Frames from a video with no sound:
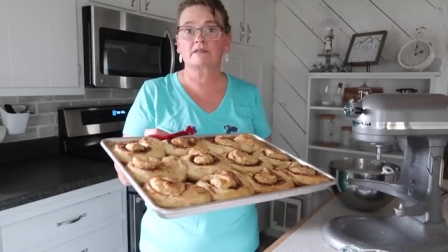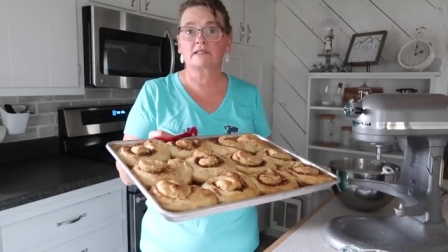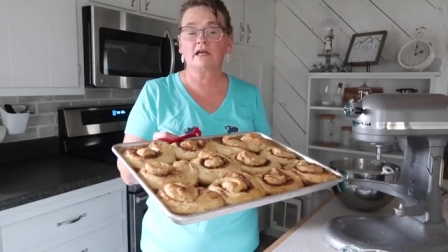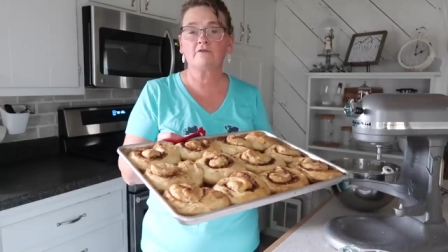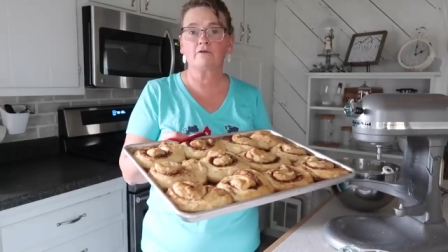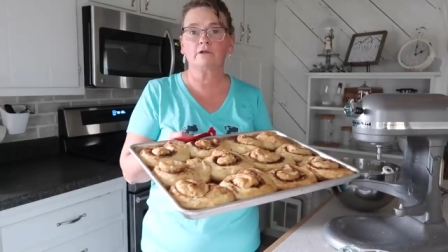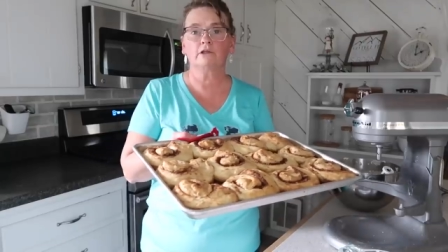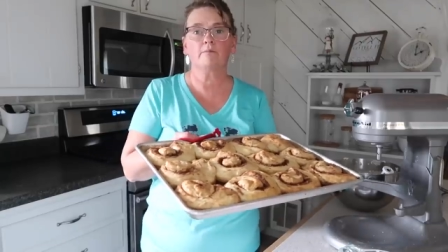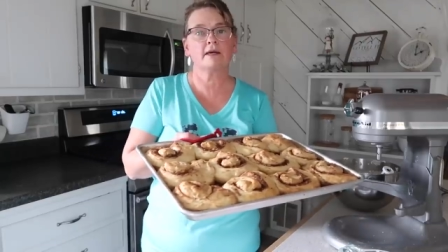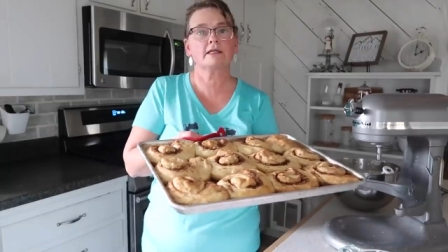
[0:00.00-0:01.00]
outside for a
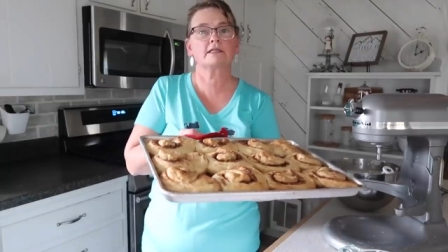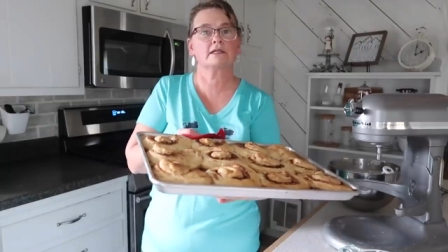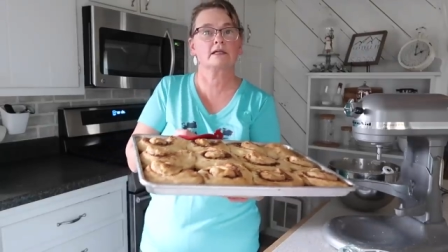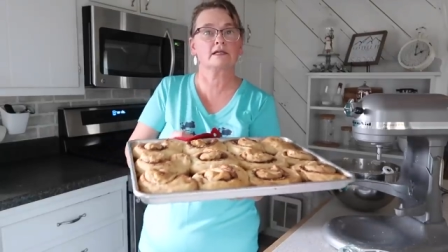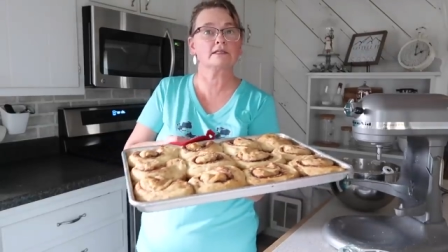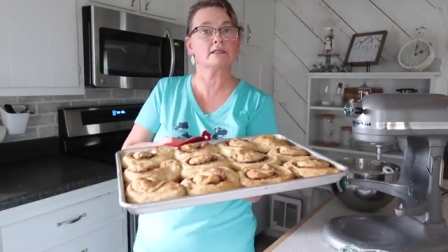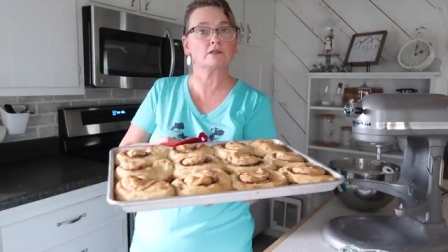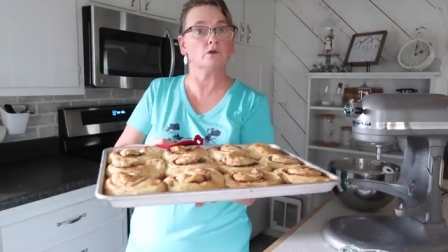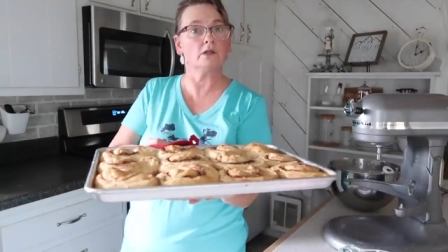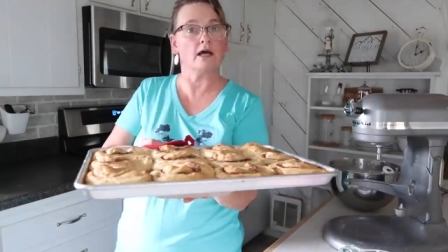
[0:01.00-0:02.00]
little bit because
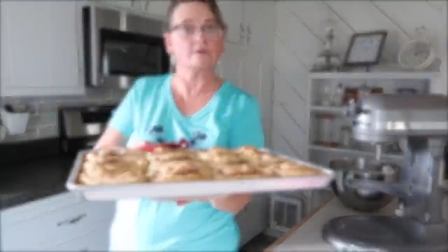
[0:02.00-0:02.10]
it's cool